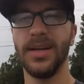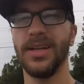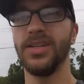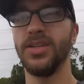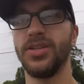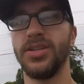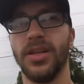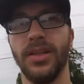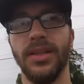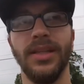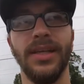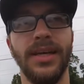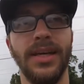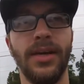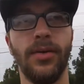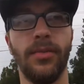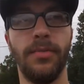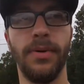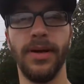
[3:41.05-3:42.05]
just a
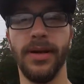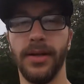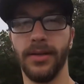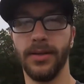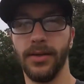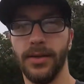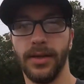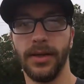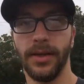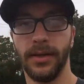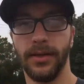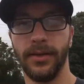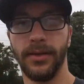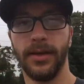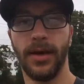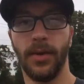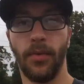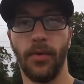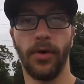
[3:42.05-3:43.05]
little bit, and
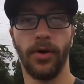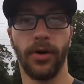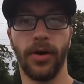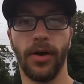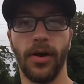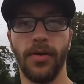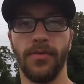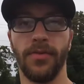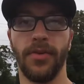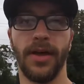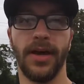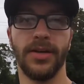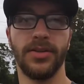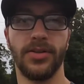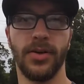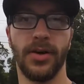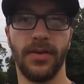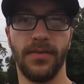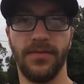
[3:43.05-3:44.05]
I wanted to cover that,
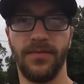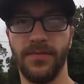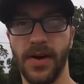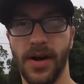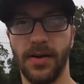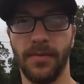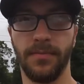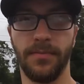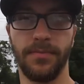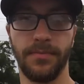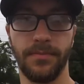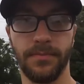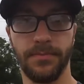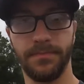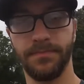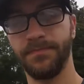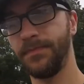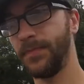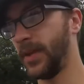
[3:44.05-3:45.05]
so I
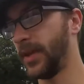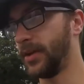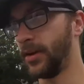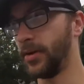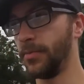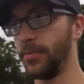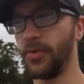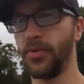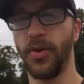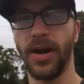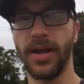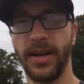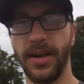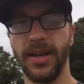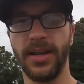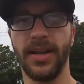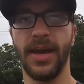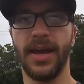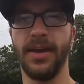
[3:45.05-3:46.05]
ended up grinding
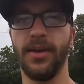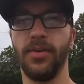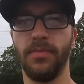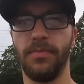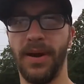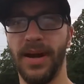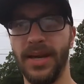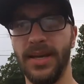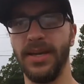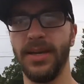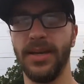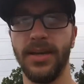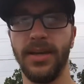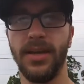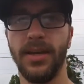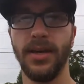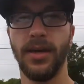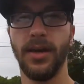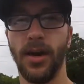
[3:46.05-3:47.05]
it down, painting it,
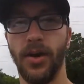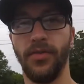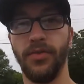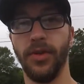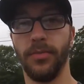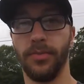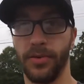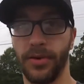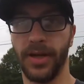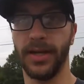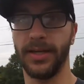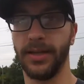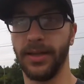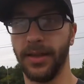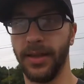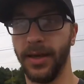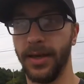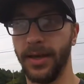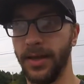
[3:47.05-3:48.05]
hopefully protecting
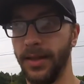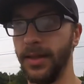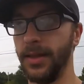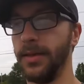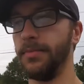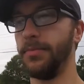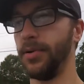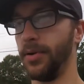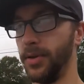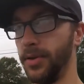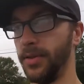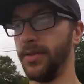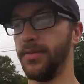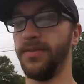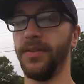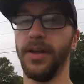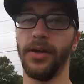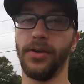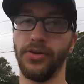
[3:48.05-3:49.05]
that, and then putting the
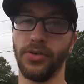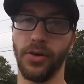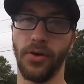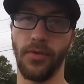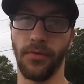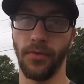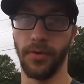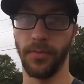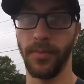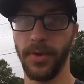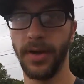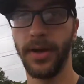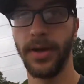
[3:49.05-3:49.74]
flares over them.